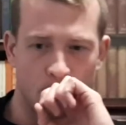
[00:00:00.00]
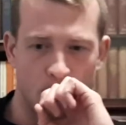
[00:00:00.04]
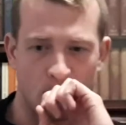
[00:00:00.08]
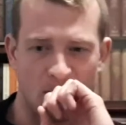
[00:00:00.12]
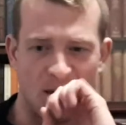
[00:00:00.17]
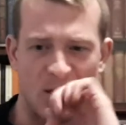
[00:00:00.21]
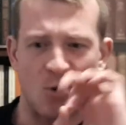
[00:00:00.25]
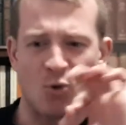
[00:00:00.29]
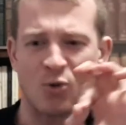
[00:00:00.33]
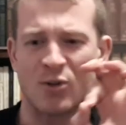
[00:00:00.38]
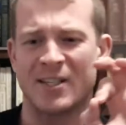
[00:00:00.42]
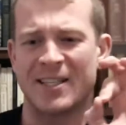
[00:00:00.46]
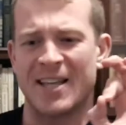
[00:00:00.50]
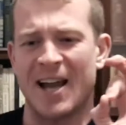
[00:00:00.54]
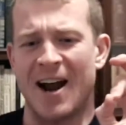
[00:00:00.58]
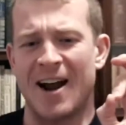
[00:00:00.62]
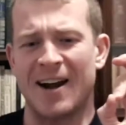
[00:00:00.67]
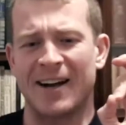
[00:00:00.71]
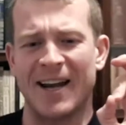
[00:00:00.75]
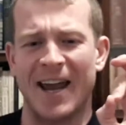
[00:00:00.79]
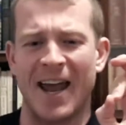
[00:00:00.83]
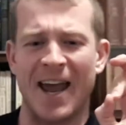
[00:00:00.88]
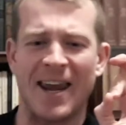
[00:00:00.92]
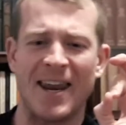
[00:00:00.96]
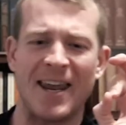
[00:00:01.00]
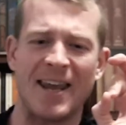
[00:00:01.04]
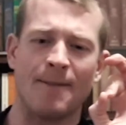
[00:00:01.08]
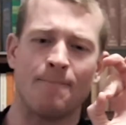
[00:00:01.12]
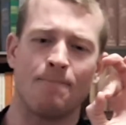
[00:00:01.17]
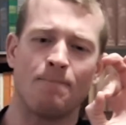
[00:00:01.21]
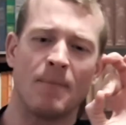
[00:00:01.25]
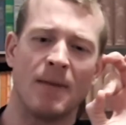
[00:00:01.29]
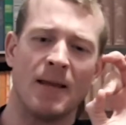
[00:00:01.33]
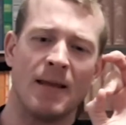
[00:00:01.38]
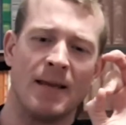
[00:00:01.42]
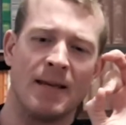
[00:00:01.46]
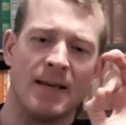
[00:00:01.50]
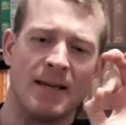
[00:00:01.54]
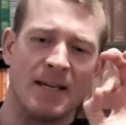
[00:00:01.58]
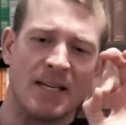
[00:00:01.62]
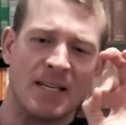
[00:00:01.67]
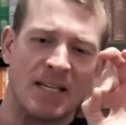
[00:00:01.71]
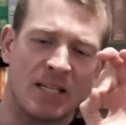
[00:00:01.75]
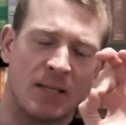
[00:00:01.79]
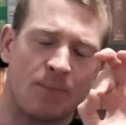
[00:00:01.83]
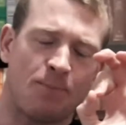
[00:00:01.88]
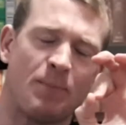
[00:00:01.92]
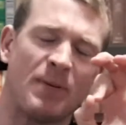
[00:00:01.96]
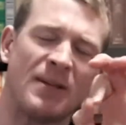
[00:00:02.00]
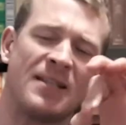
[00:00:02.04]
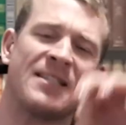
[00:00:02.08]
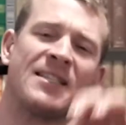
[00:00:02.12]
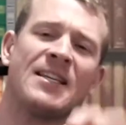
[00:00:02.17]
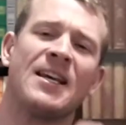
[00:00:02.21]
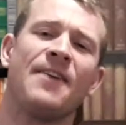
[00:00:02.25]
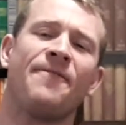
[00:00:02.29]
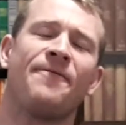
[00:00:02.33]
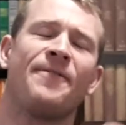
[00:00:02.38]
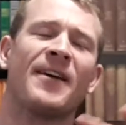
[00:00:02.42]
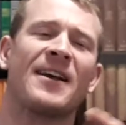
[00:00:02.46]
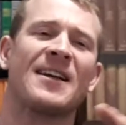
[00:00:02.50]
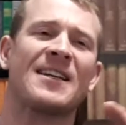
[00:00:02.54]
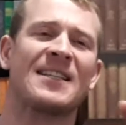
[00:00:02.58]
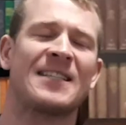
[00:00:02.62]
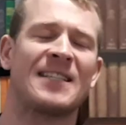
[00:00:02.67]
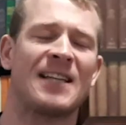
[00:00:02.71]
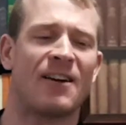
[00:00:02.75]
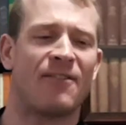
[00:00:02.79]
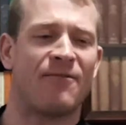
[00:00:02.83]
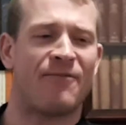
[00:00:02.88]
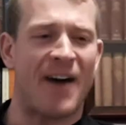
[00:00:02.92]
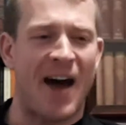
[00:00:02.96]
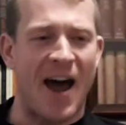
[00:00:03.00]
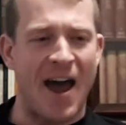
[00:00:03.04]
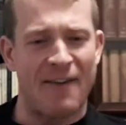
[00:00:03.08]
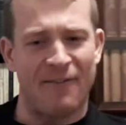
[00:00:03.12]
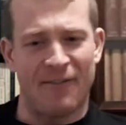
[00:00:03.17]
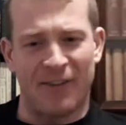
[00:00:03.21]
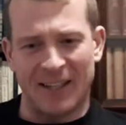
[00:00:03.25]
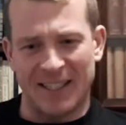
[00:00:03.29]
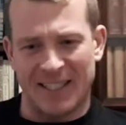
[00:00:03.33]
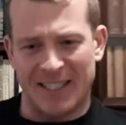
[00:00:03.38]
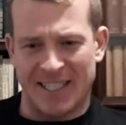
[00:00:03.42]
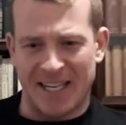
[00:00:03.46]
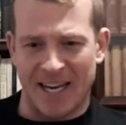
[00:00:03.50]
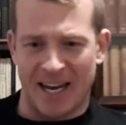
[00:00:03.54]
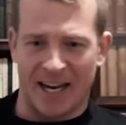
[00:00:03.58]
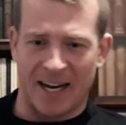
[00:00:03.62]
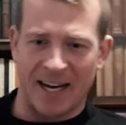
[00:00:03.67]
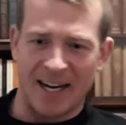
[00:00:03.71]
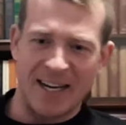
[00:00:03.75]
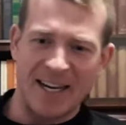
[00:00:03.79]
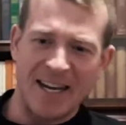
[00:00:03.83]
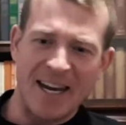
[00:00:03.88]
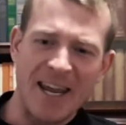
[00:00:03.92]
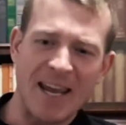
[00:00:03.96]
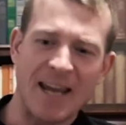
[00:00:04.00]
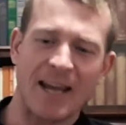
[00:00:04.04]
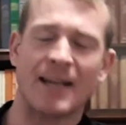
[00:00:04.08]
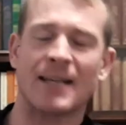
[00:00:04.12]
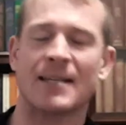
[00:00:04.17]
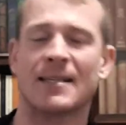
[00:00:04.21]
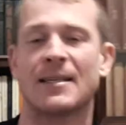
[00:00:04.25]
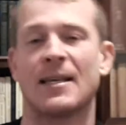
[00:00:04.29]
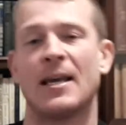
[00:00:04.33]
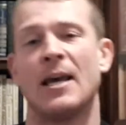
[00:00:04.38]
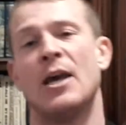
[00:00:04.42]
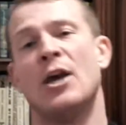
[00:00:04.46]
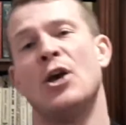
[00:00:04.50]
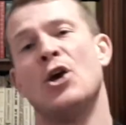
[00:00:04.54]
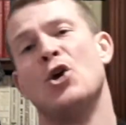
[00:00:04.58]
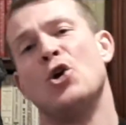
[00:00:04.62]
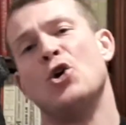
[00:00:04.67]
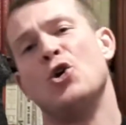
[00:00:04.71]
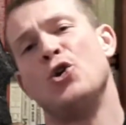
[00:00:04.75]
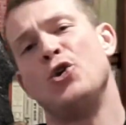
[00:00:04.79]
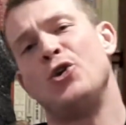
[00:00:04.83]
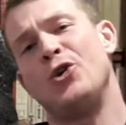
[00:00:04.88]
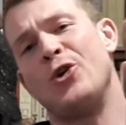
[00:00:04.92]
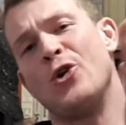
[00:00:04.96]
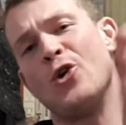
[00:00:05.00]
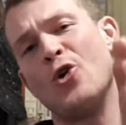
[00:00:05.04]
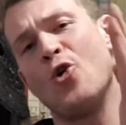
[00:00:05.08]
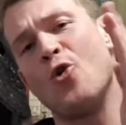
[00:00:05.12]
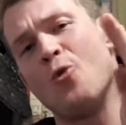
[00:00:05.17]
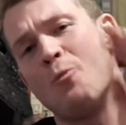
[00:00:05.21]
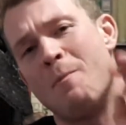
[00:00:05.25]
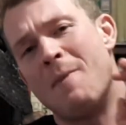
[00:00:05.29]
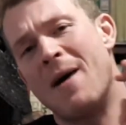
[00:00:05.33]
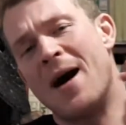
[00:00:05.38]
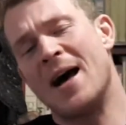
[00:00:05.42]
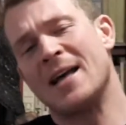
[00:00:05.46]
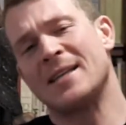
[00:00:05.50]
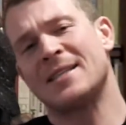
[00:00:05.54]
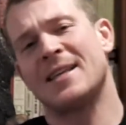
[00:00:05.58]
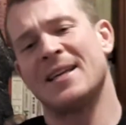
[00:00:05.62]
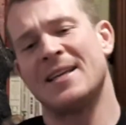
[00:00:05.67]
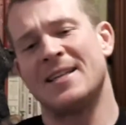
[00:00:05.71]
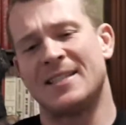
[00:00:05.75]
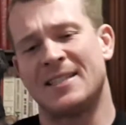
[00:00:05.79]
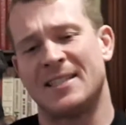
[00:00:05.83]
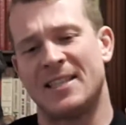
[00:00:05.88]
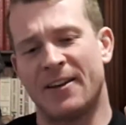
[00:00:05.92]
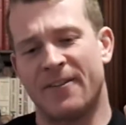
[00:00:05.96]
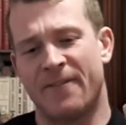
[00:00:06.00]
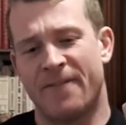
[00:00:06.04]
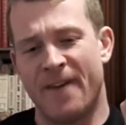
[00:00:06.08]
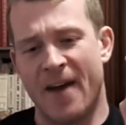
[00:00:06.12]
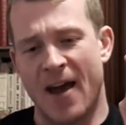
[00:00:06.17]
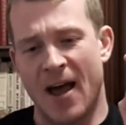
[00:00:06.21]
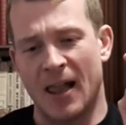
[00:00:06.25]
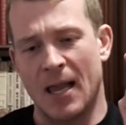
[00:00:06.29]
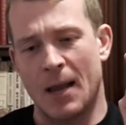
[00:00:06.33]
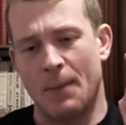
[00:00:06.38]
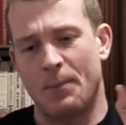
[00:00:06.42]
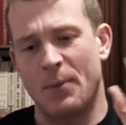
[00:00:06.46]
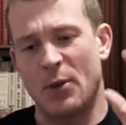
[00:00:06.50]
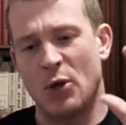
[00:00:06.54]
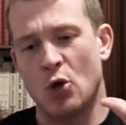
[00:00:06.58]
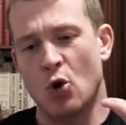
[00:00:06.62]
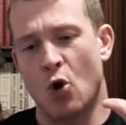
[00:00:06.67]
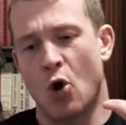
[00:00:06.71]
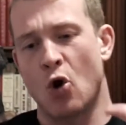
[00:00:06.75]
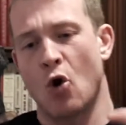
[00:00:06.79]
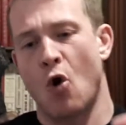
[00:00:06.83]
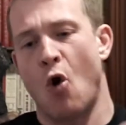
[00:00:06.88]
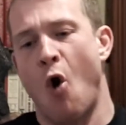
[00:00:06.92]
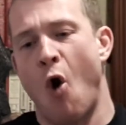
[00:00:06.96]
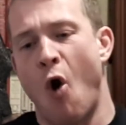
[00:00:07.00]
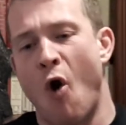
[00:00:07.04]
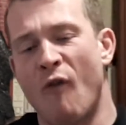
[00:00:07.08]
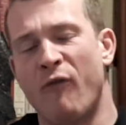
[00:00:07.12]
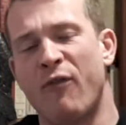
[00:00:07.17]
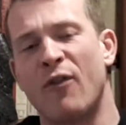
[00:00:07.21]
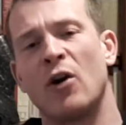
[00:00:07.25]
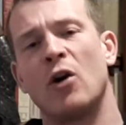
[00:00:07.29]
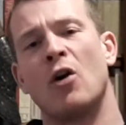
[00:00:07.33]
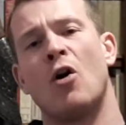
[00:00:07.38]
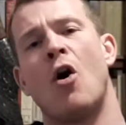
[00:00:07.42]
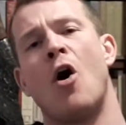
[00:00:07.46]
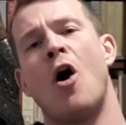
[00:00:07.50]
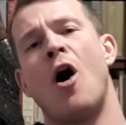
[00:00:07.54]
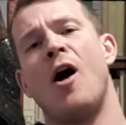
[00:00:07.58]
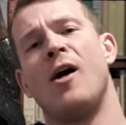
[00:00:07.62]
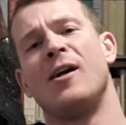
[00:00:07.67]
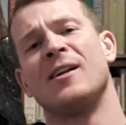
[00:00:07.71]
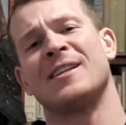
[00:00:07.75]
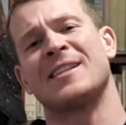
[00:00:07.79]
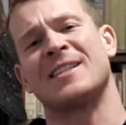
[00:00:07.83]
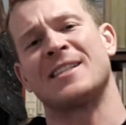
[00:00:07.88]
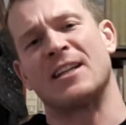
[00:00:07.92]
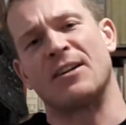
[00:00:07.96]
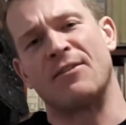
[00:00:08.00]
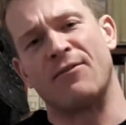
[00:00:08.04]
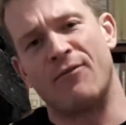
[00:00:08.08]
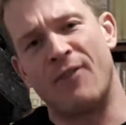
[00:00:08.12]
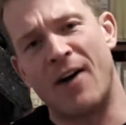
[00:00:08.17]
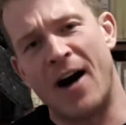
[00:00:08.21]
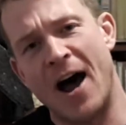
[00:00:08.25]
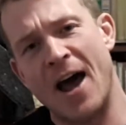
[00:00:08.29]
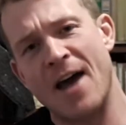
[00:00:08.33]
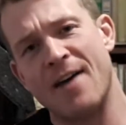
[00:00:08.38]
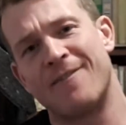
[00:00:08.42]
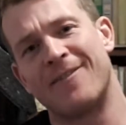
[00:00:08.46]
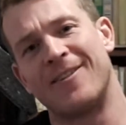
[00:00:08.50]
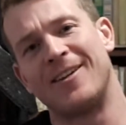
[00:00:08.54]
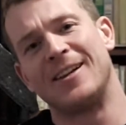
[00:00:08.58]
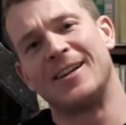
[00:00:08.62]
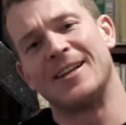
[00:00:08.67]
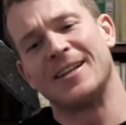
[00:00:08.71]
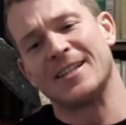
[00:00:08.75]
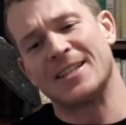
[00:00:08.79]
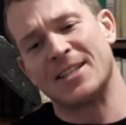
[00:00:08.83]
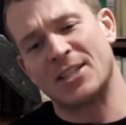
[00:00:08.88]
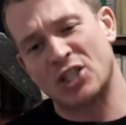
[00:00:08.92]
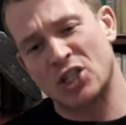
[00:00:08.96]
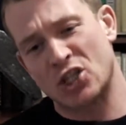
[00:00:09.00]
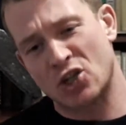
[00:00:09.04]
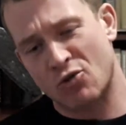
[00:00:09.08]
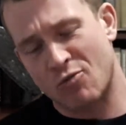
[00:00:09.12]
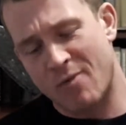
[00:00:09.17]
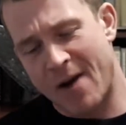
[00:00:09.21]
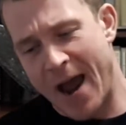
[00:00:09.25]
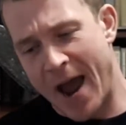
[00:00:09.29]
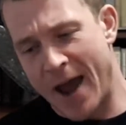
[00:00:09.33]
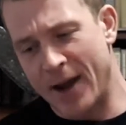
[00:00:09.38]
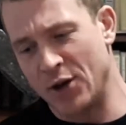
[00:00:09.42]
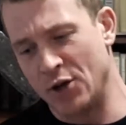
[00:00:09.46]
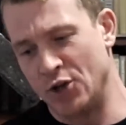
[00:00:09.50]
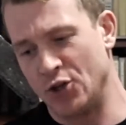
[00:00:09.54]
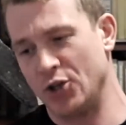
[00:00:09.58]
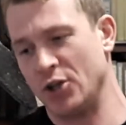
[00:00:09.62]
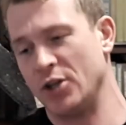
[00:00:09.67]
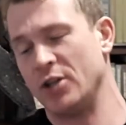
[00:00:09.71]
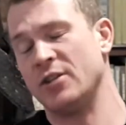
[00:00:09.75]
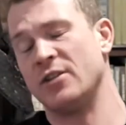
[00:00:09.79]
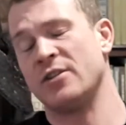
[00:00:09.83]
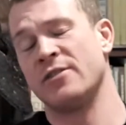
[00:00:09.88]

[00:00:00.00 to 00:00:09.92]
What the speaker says: you start any specific survival techniques, you must develop your overall survival strategy.